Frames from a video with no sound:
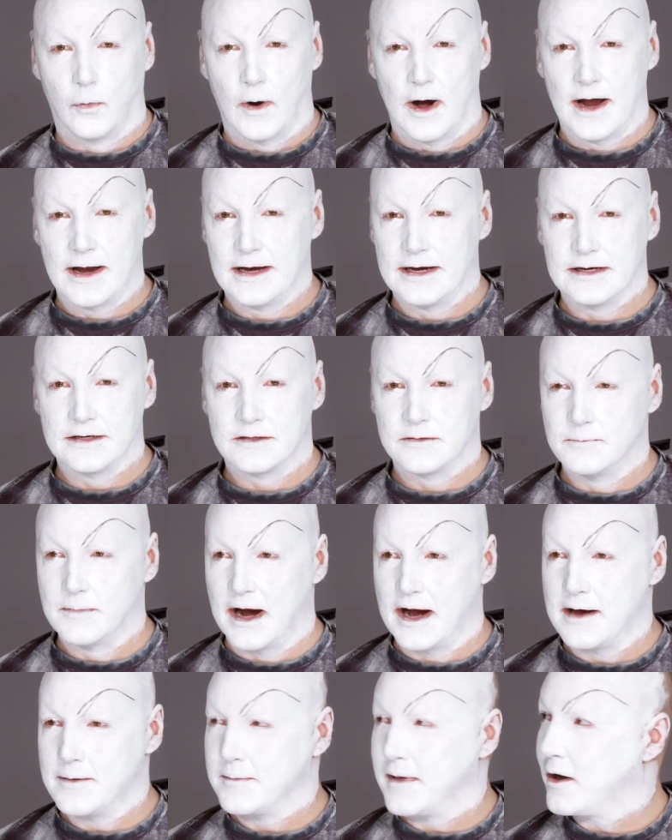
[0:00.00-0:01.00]
Why, it,
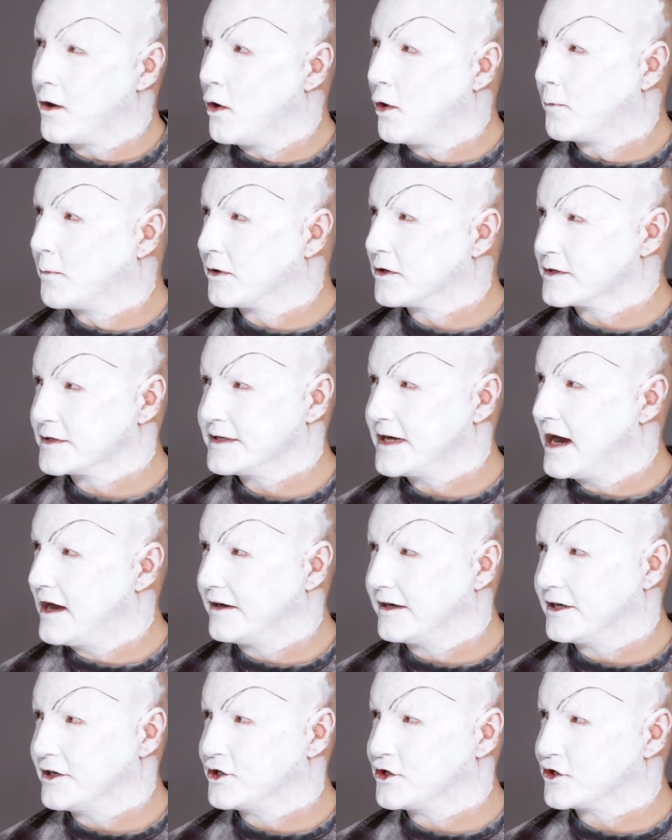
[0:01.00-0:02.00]
my, my whole
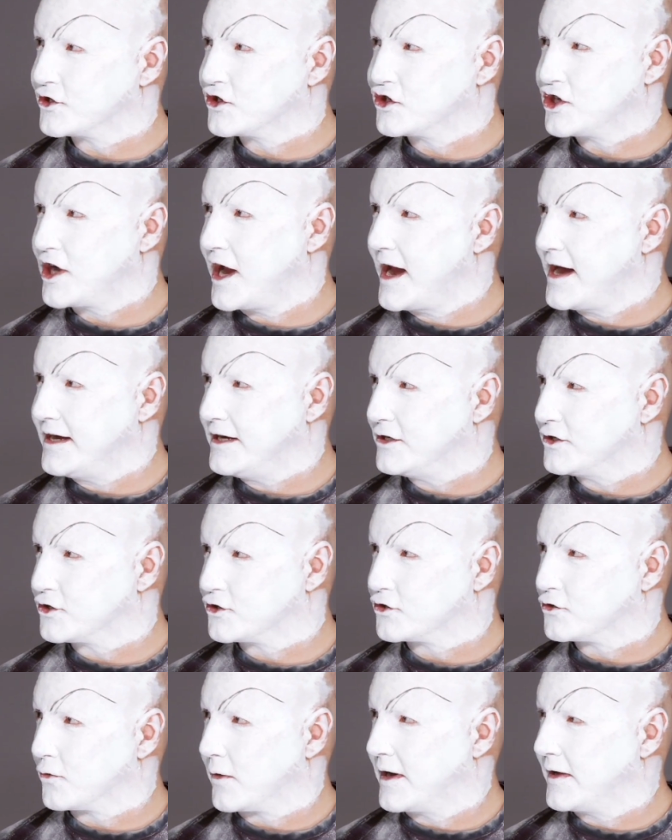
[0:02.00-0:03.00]
personality just
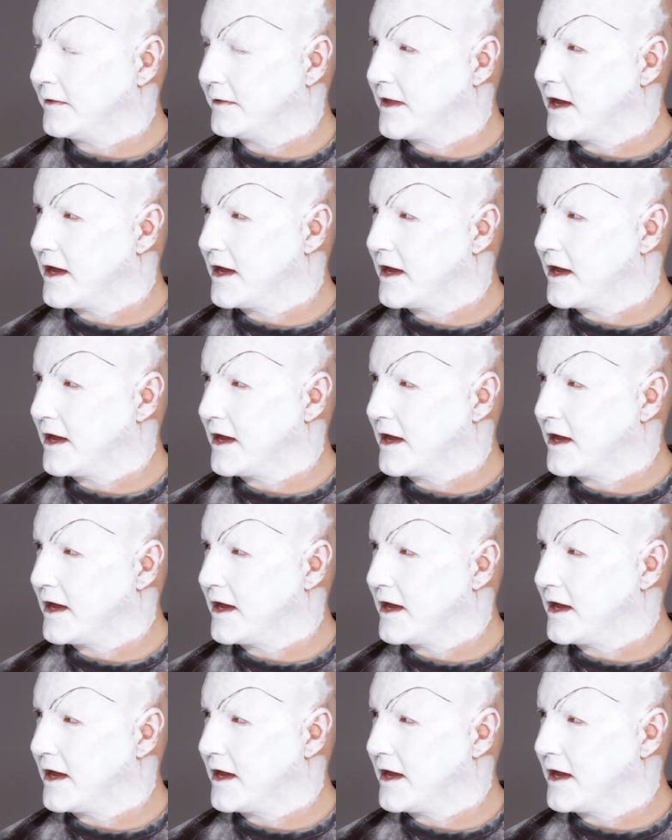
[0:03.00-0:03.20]
changed right